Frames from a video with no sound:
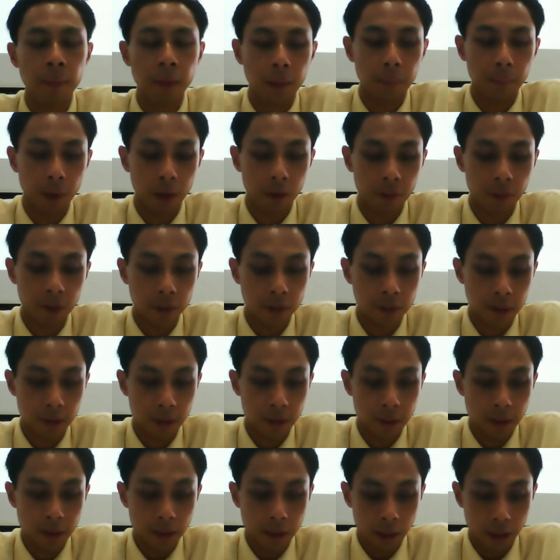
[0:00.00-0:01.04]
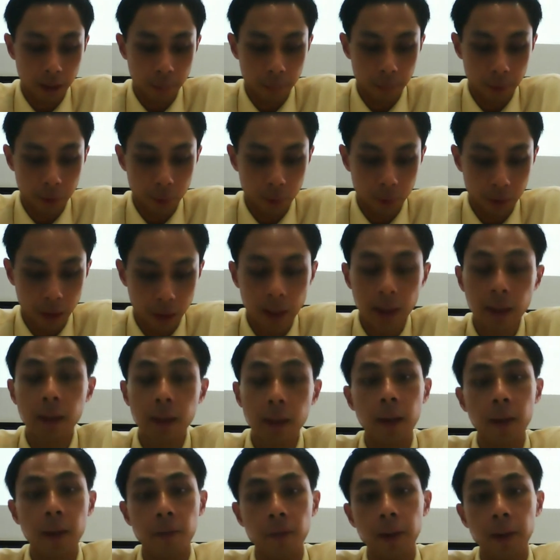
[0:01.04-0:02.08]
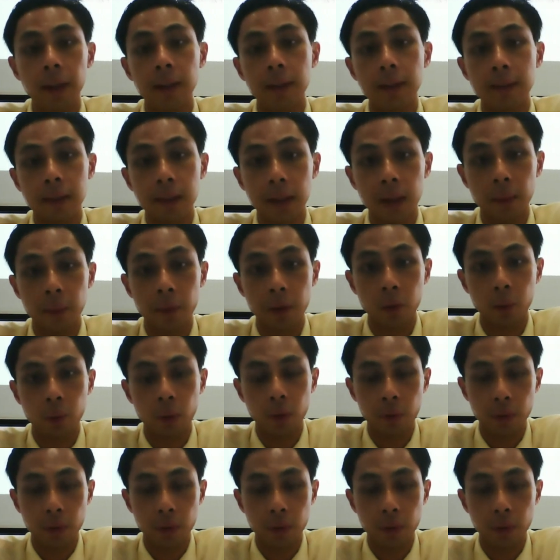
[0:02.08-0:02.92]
But of course, it can affect the scalp as well.